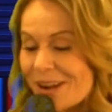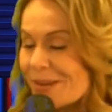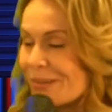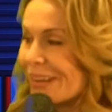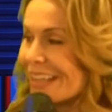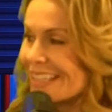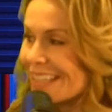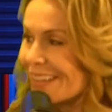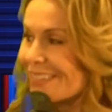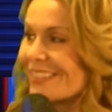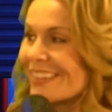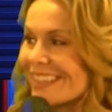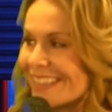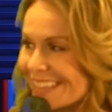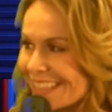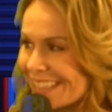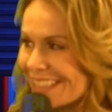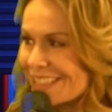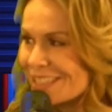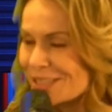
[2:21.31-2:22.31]
we
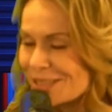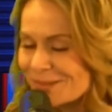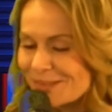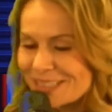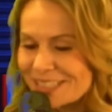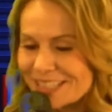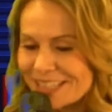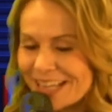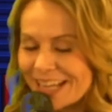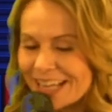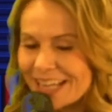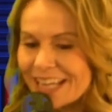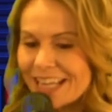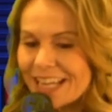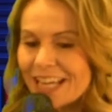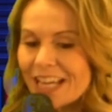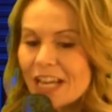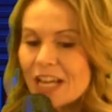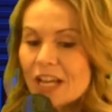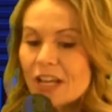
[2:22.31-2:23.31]
definitely contribute to that.
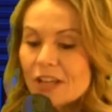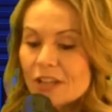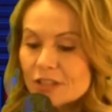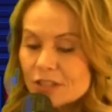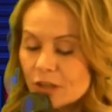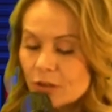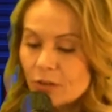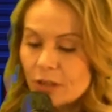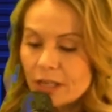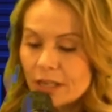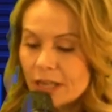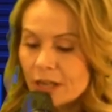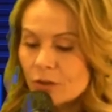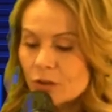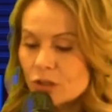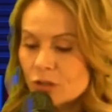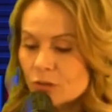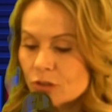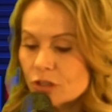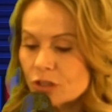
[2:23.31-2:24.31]
So in
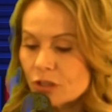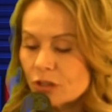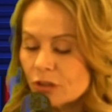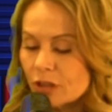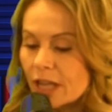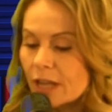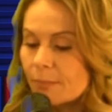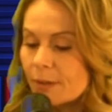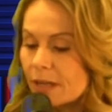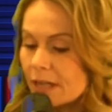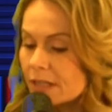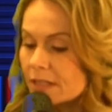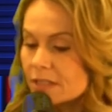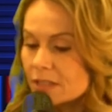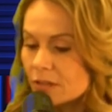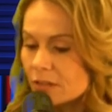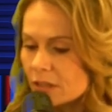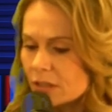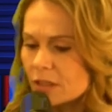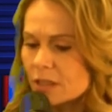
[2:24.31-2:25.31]
Anchorage, we're still okay, but it
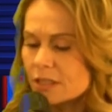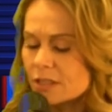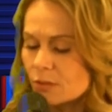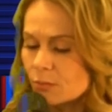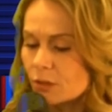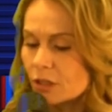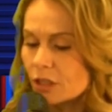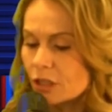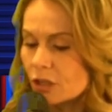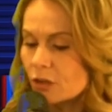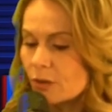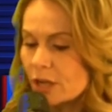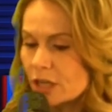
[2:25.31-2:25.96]
still is a really good